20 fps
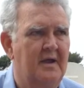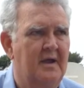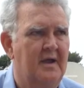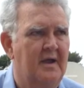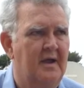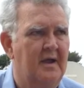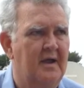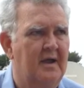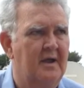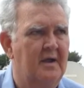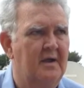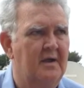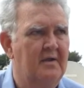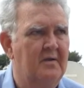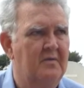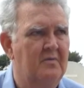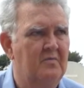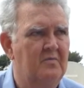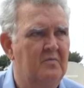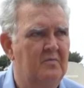
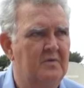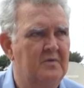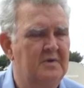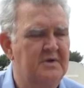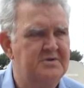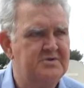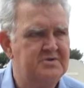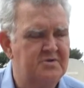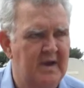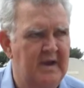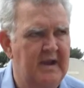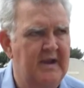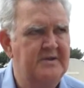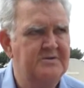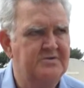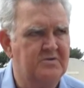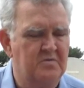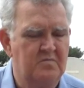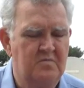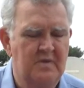
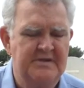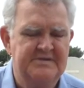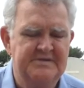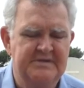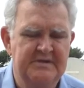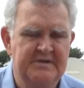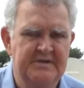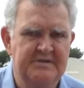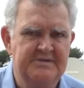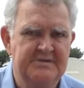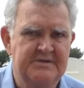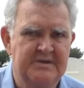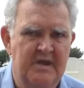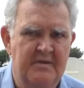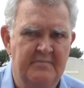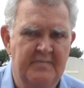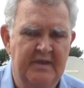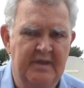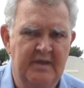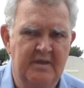Australians or Westerners
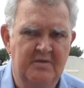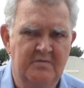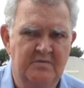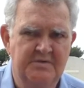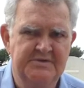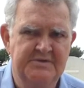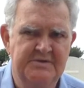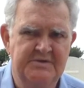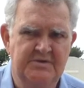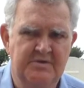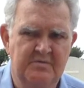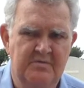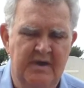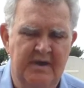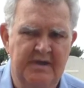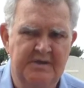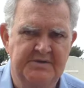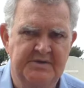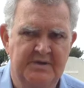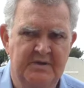coming into a
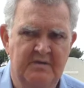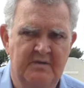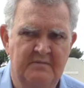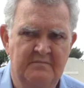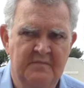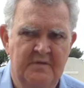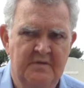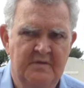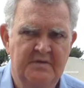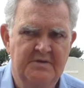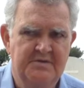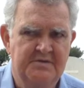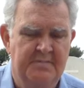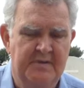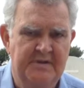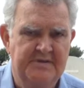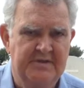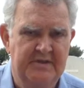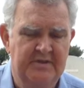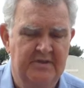situation,
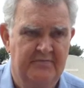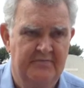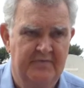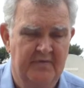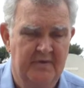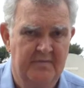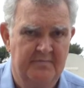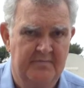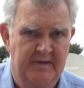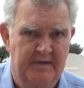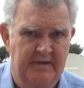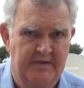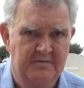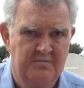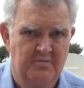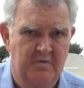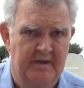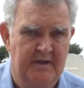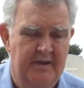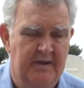especially the Philippines,
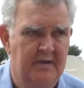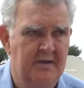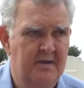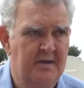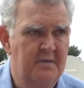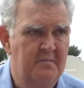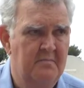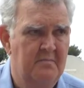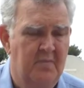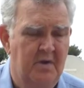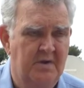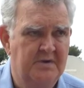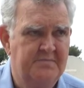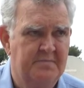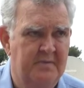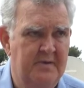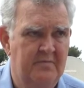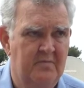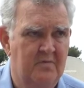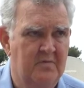where
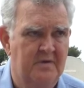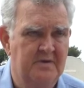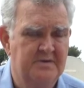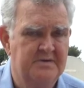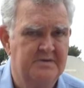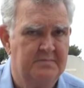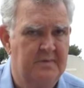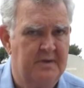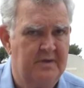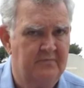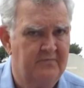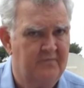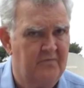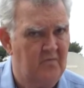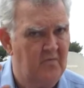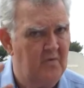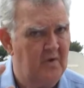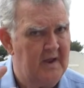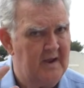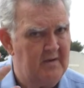most people can speak
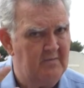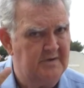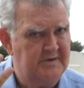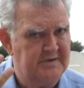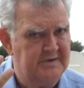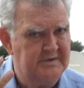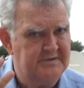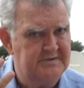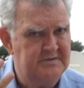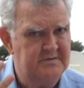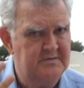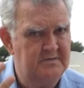4 languages.